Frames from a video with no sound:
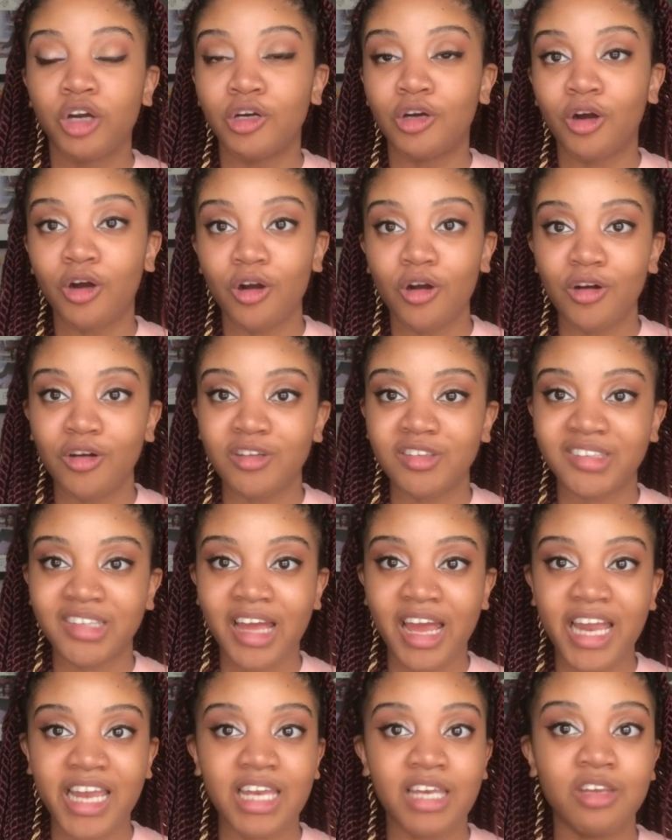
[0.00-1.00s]
girls
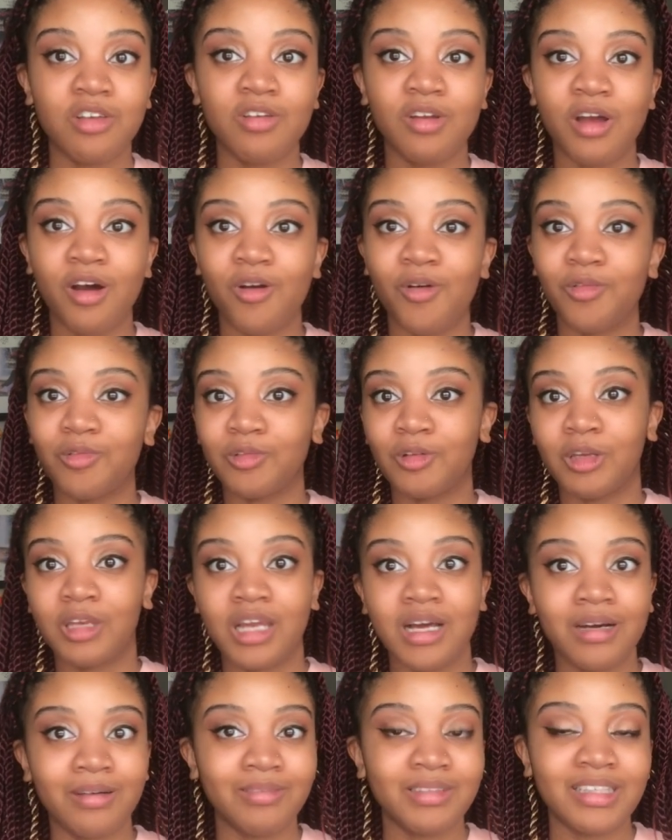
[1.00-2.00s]
that you know
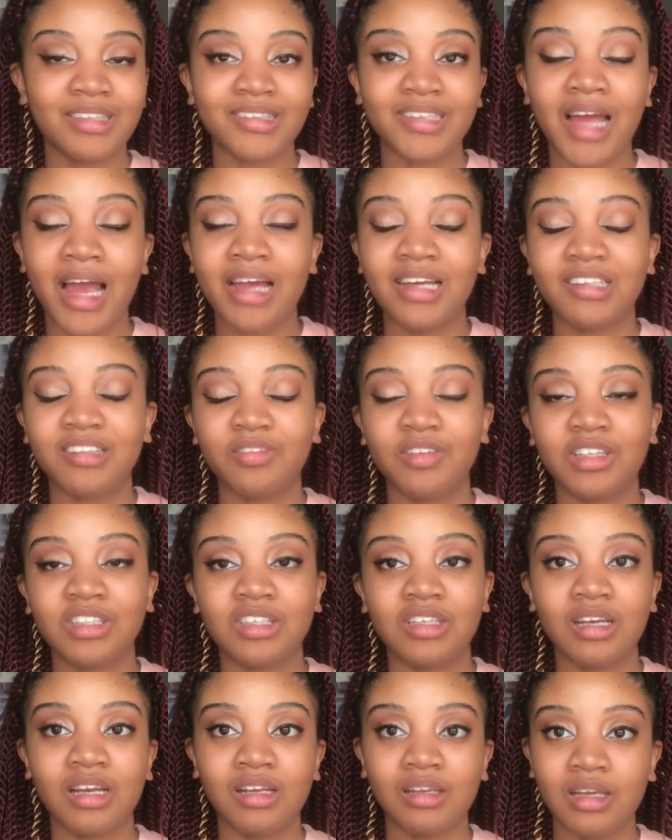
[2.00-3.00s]
loved the science
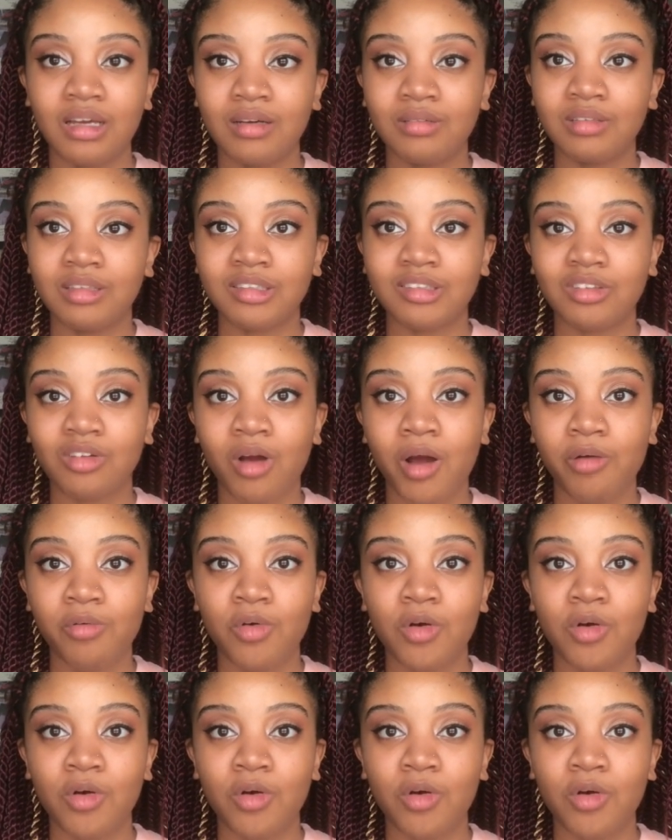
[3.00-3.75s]
fiction and loved the Star